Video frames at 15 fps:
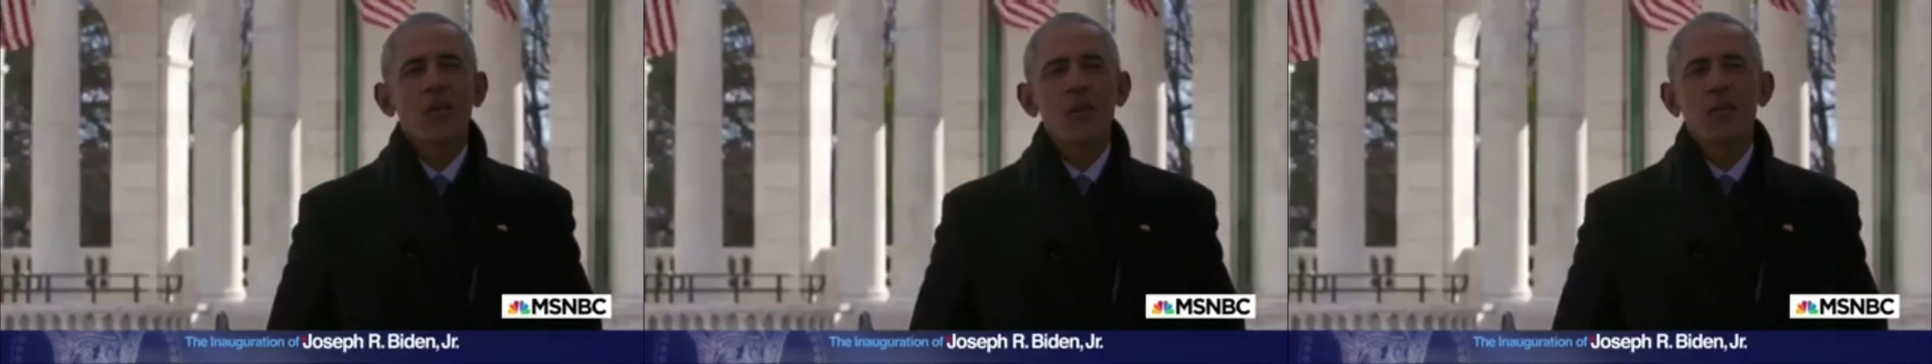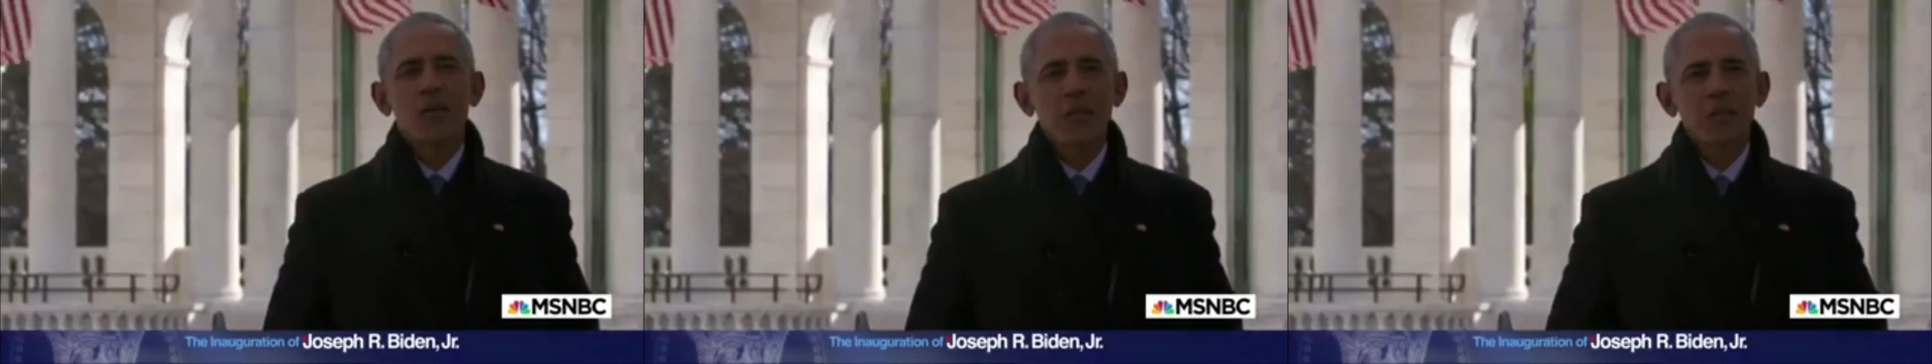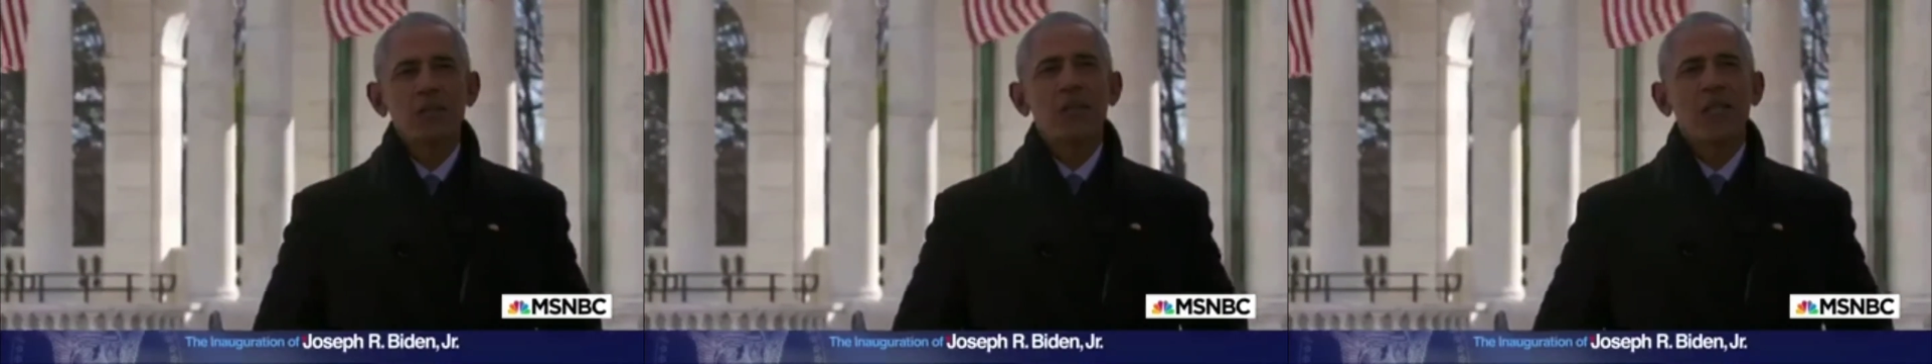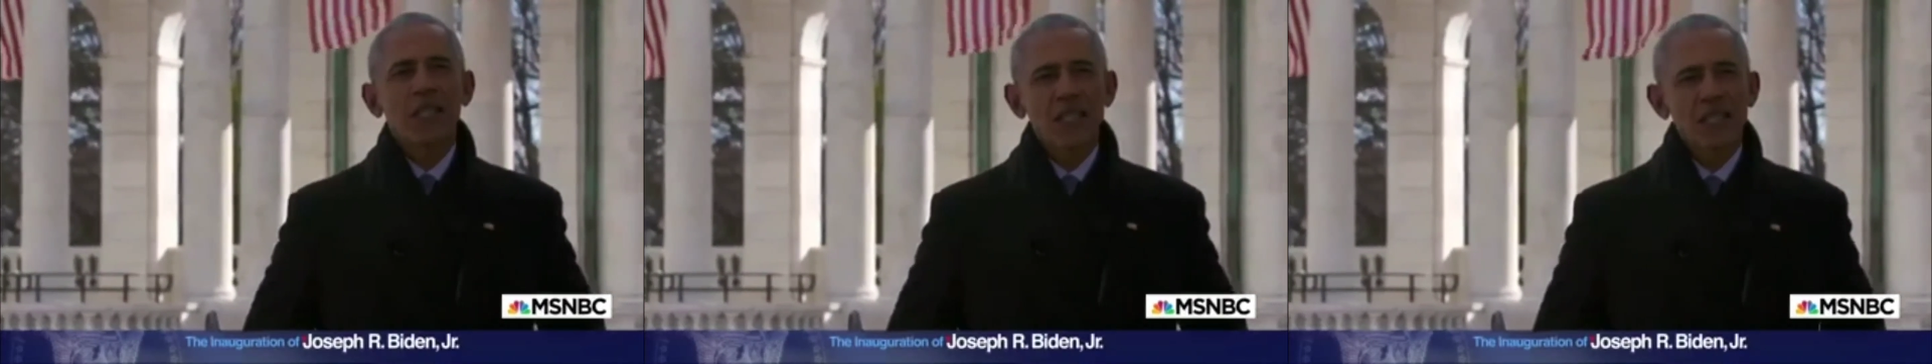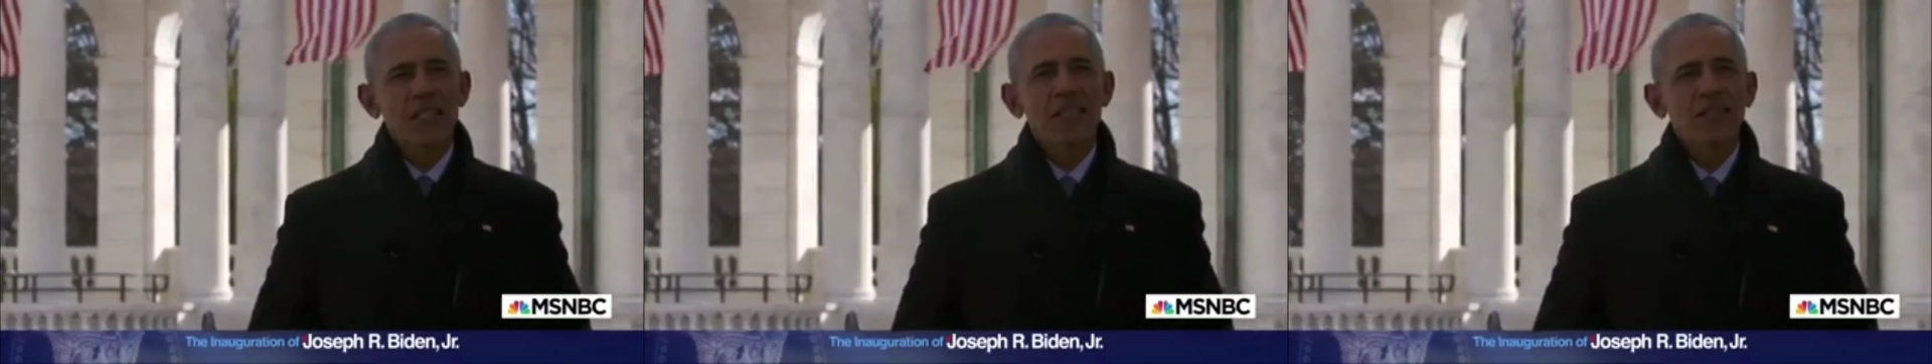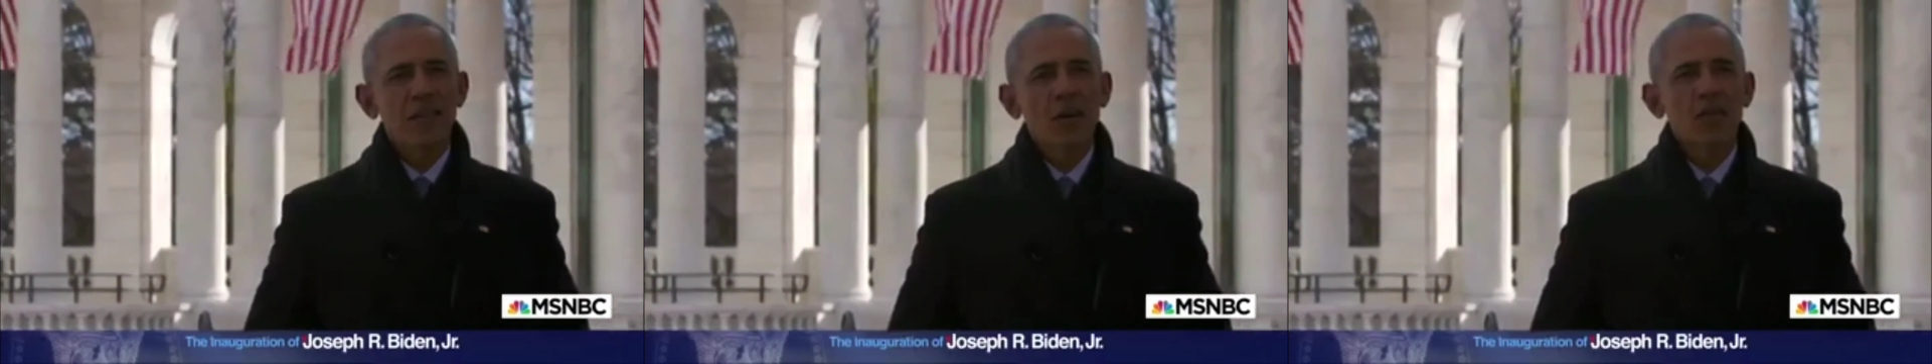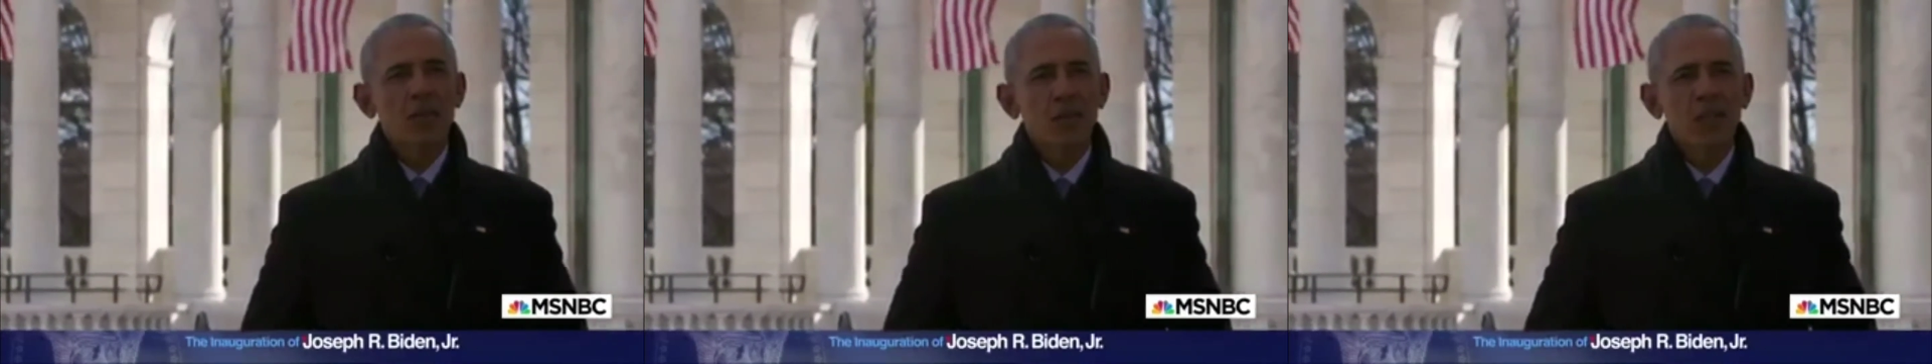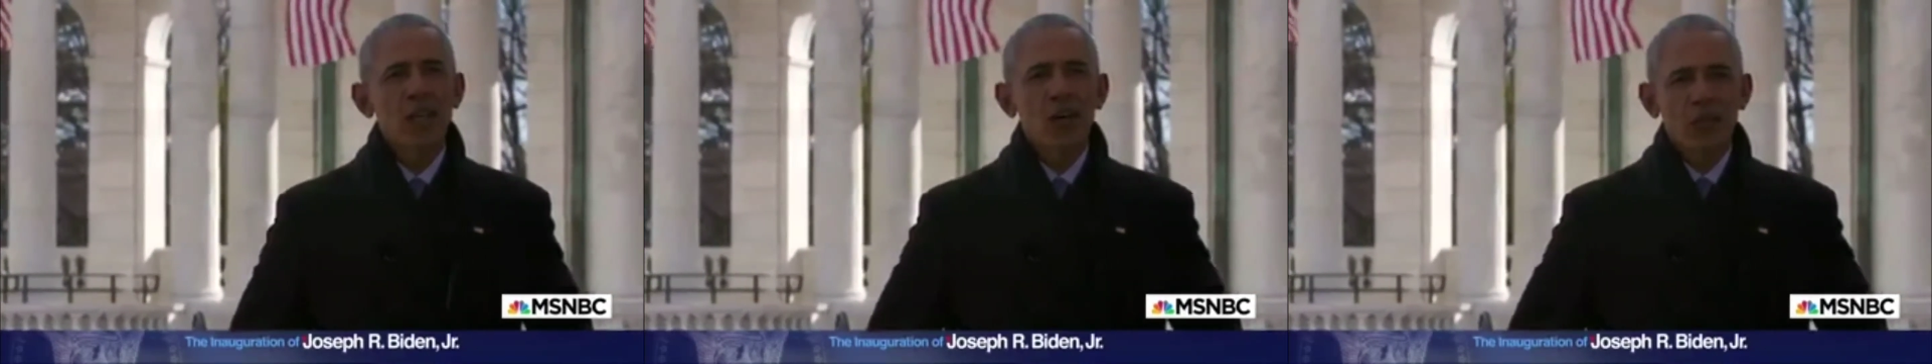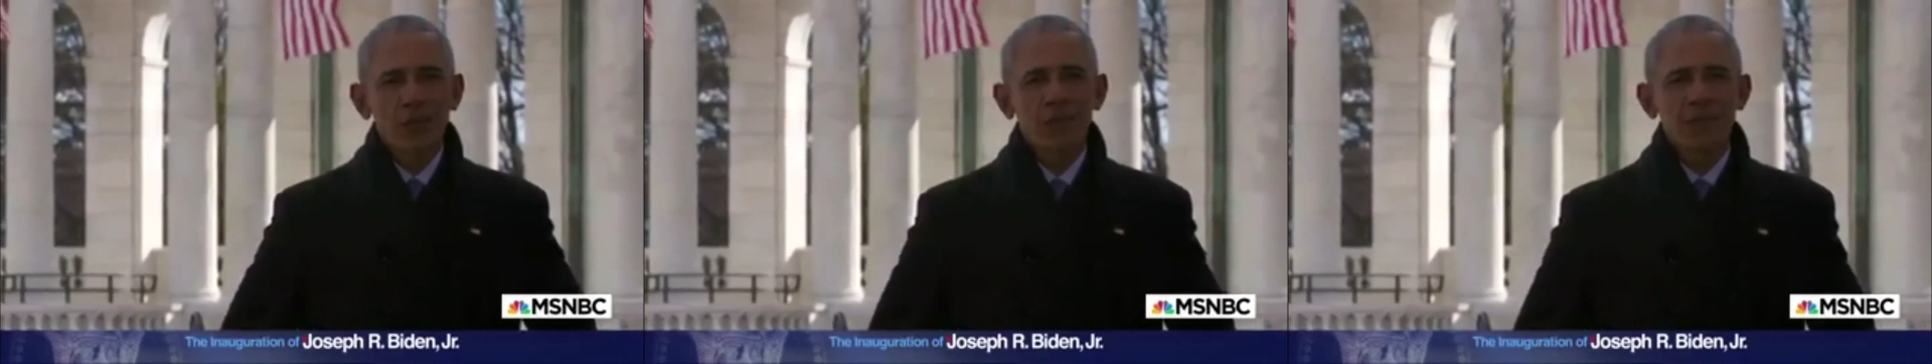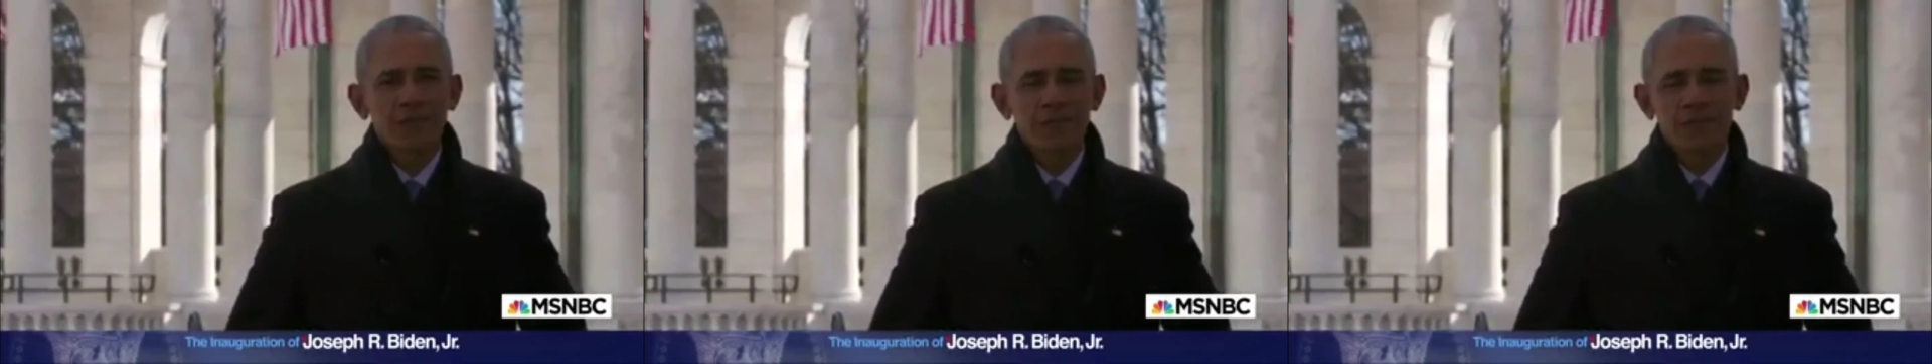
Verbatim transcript: agree with, but listen to folks we don't.